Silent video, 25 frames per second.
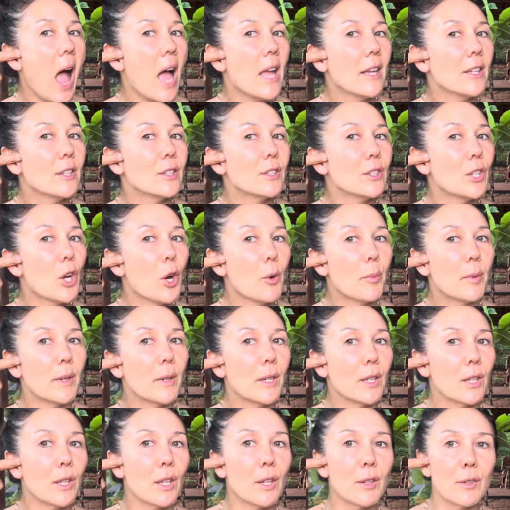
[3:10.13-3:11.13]
You can open
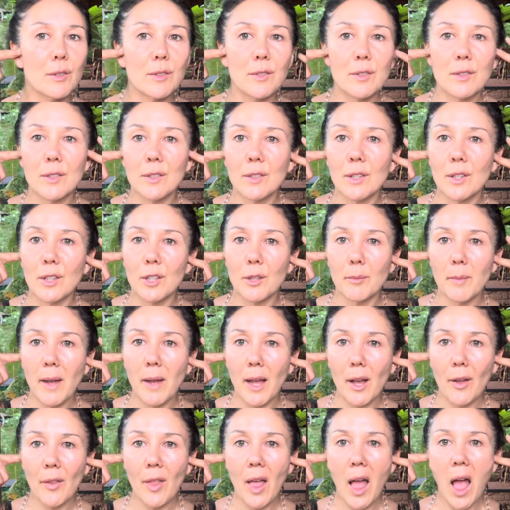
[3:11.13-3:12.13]
and close your
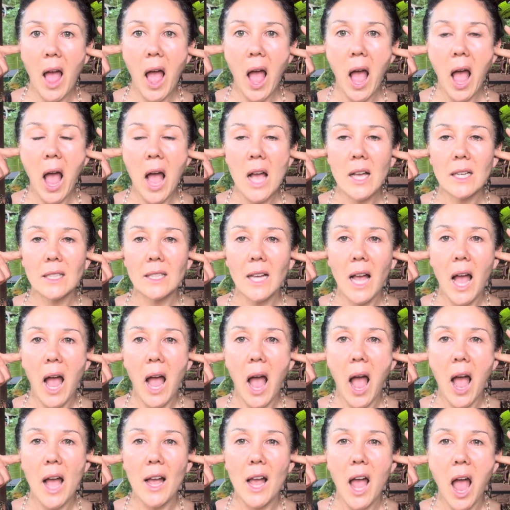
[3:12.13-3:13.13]
mouth
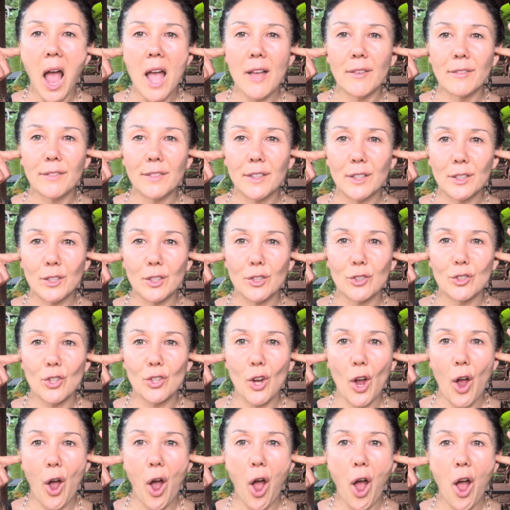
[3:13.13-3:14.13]
and feel your
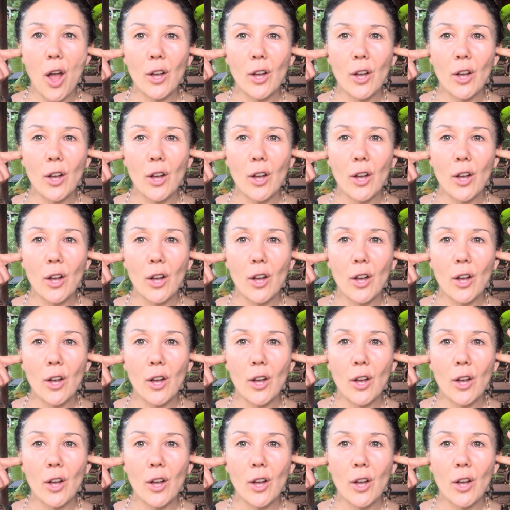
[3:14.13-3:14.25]
jaw.